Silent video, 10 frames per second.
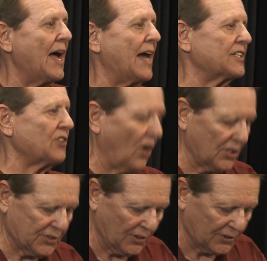and its
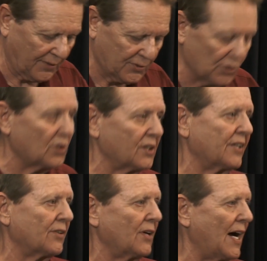arsenals of
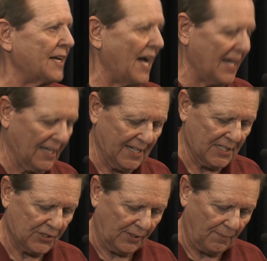nuclear
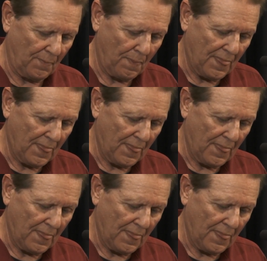annihilation.